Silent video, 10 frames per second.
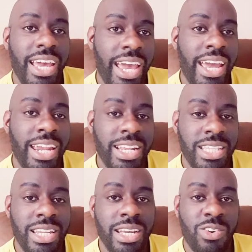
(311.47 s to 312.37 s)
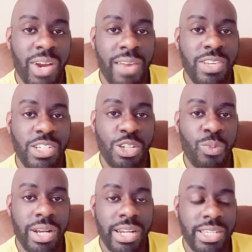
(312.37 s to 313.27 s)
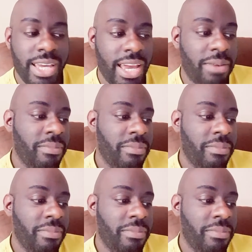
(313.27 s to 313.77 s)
and the Ravens should win this game.